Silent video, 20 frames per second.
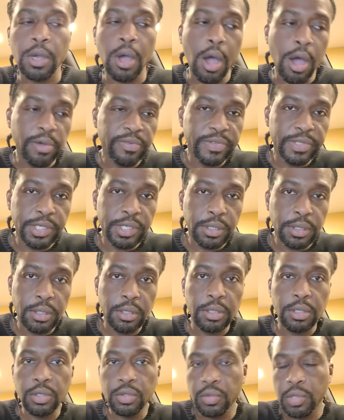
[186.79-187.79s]

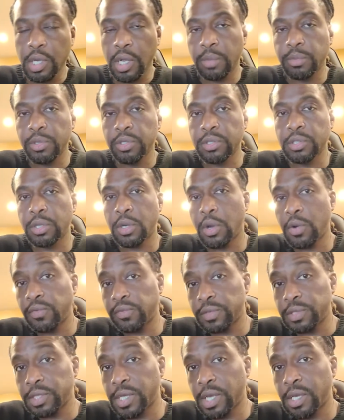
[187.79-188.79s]
Often, newcomers
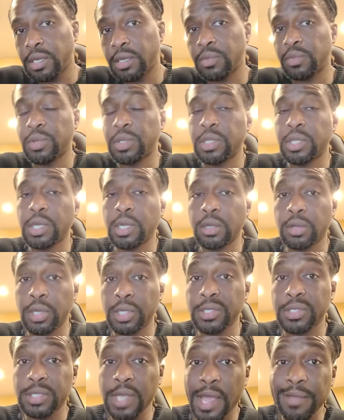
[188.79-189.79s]
overtaken with their
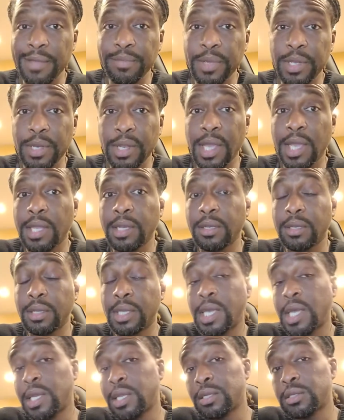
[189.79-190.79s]
excitement
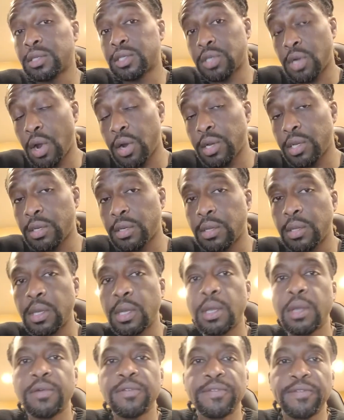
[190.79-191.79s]
at getting started
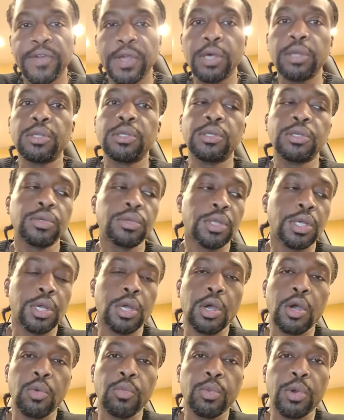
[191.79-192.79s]
fail to do their
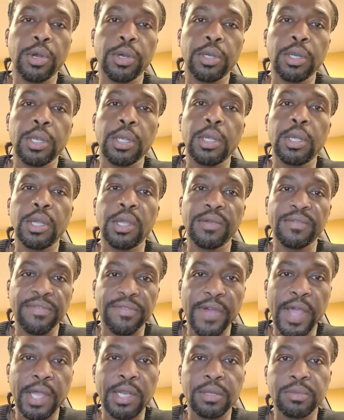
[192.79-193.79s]
homework, and
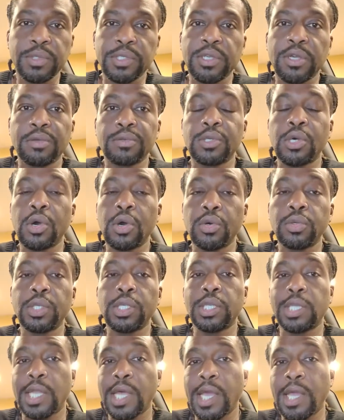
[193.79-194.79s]
find themselves
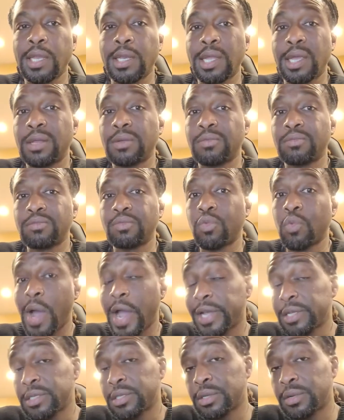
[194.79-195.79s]
holding land that
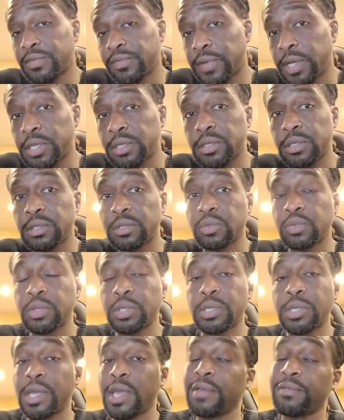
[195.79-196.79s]
wiser investors
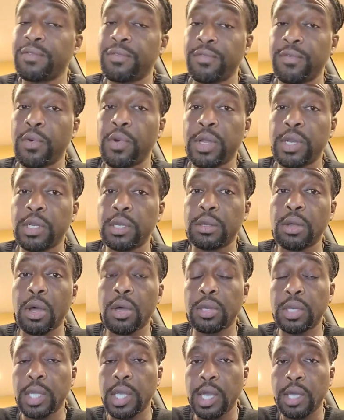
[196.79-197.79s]
would have avoided
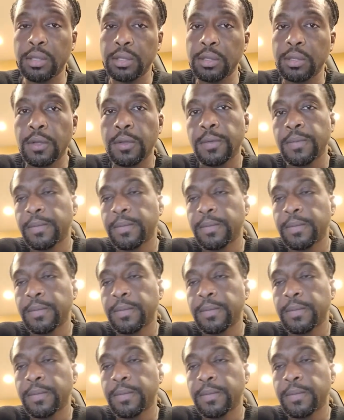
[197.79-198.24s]
altogether.